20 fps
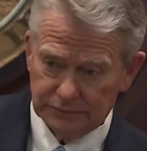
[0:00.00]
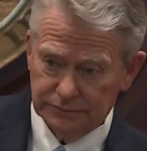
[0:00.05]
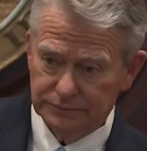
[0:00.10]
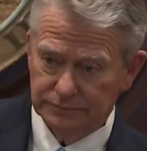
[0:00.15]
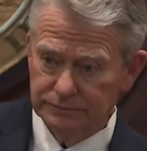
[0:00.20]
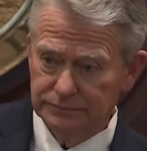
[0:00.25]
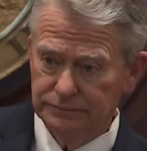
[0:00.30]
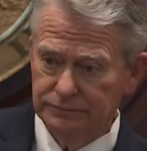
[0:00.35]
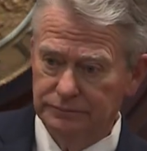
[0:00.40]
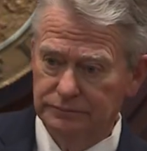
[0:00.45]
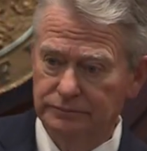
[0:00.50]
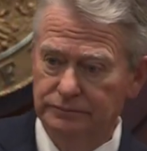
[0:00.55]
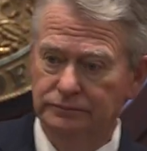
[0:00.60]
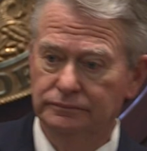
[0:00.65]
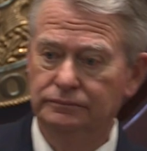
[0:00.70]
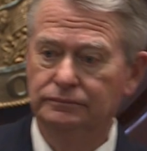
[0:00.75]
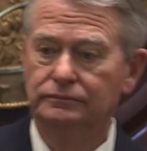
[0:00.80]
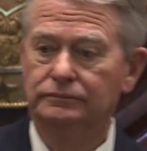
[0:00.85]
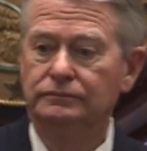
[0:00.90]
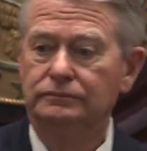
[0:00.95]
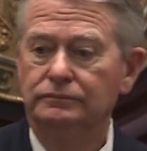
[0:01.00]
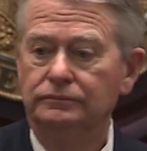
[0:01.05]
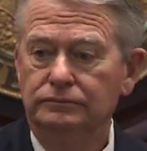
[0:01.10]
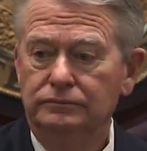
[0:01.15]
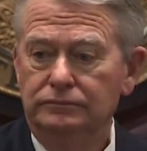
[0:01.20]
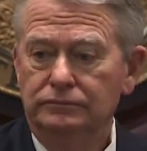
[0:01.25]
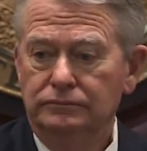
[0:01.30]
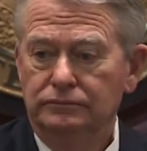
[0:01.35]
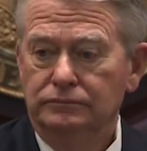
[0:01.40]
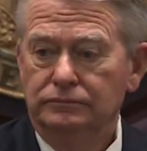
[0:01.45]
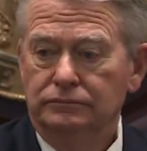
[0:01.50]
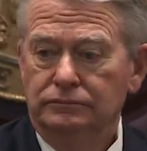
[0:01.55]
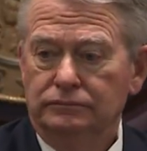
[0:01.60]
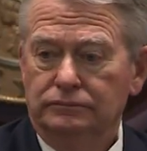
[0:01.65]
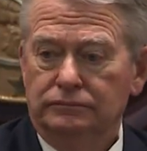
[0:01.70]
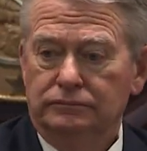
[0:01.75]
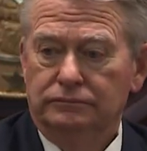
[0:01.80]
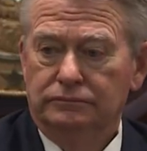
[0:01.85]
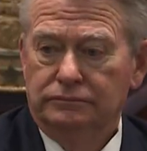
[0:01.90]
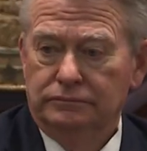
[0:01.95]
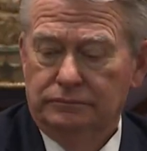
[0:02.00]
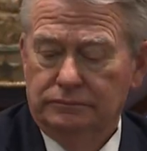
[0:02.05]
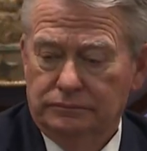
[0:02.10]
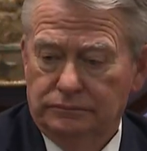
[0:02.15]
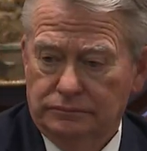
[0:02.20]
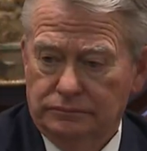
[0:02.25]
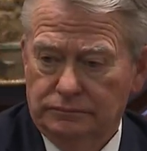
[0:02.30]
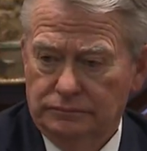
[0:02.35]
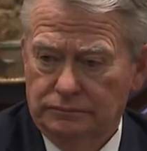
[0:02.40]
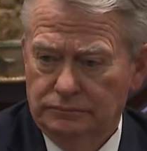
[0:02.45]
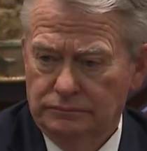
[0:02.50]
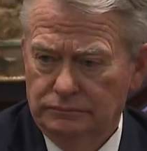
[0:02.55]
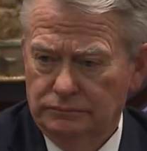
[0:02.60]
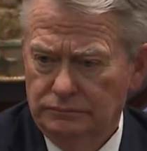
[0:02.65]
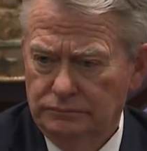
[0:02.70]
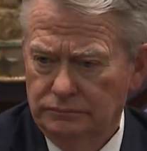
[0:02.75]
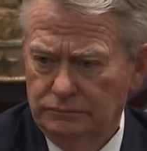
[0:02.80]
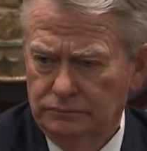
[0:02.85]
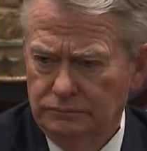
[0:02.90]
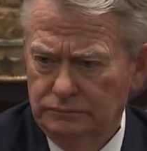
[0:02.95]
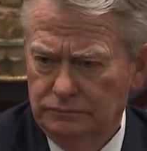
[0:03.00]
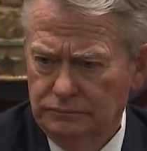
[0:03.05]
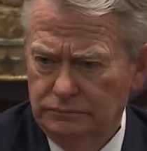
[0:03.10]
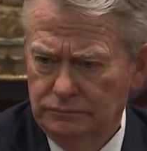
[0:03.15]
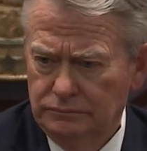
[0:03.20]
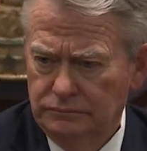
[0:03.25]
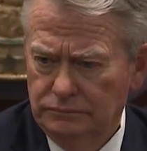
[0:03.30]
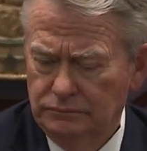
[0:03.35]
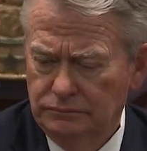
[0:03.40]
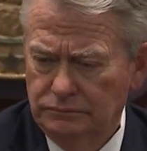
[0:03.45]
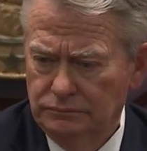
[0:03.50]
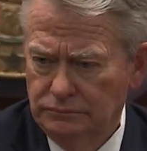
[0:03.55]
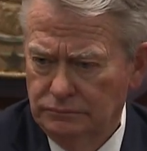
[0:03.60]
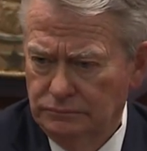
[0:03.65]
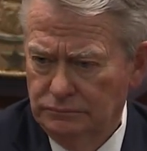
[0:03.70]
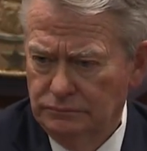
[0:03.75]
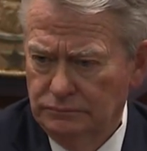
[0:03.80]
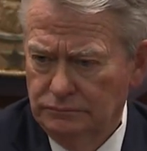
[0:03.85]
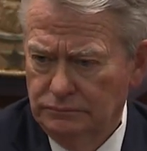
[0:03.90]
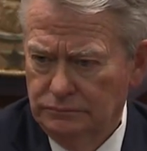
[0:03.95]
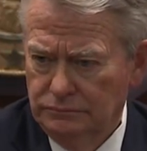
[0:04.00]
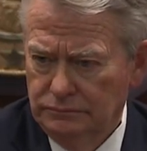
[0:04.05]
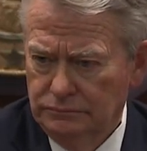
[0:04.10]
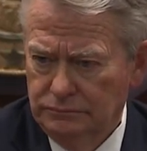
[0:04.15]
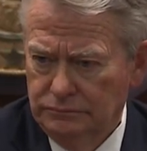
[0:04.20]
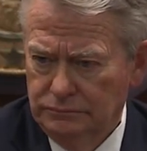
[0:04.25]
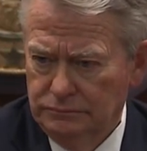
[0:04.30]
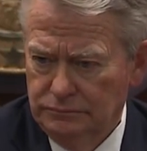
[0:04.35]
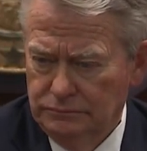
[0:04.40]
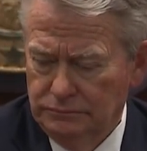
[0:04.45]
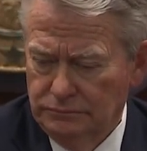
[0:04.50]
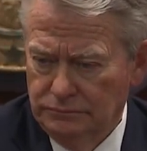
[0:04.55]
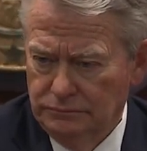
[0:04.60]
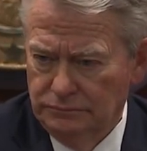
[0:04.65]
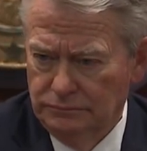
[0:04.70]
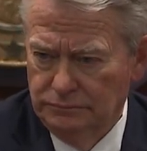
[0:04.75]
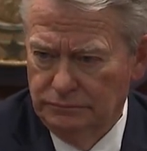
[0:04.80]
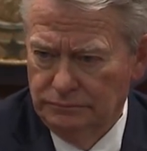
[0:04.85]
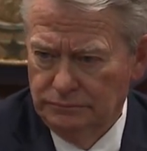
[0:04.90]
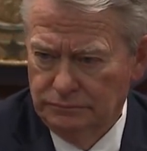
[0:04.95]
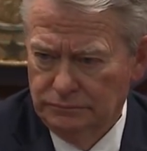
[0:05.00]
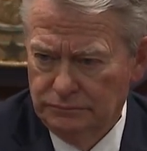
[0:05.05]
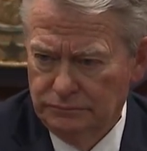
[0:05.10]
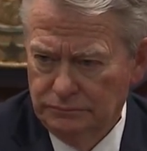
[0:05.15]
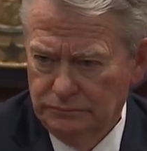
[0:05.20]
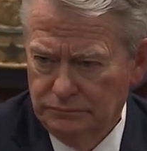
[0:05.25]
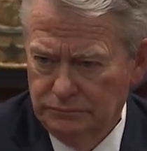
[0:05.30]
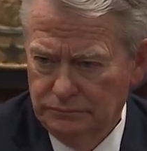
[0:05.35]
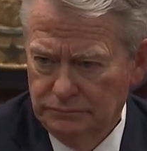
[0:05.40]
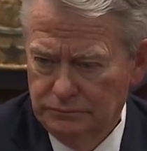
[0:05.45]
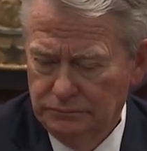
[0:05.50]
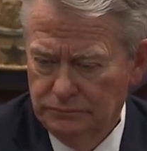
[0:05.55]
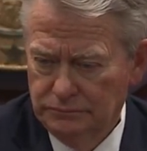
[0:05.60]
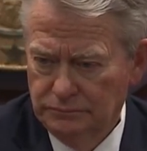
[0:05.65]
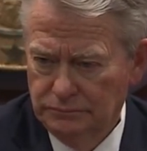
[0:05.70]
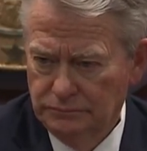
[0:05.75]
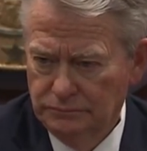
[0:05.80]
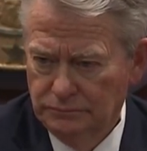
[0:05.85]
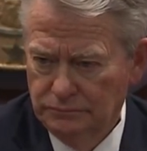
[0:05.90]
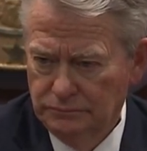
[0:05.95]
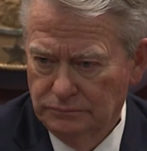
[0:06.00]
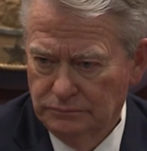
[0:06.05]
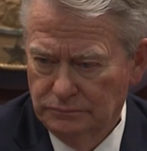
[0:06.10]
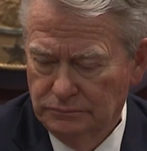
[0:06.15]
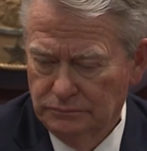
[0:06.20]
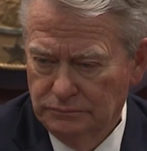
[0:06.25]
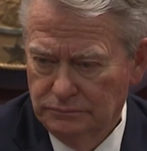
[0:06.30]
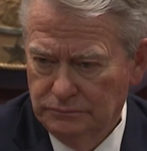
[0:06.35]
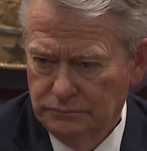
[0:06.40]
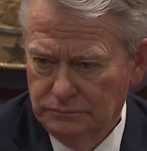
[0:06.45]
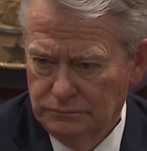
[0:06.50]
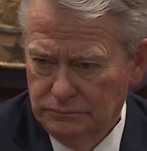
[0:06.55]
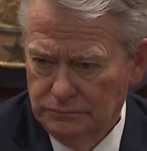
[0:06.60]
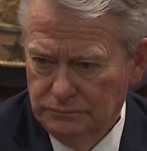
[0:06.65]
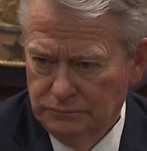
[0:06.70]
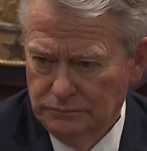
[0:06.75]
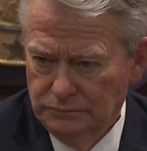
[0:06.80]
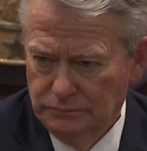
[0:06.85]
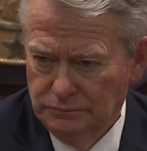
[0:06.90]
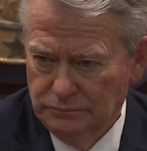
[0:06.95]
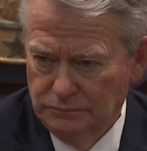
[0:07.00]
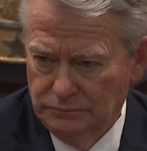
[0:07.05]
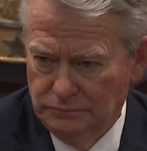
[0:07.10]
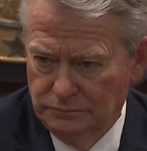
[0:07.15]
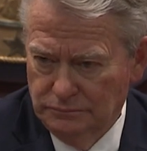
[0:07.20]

Nothing is said.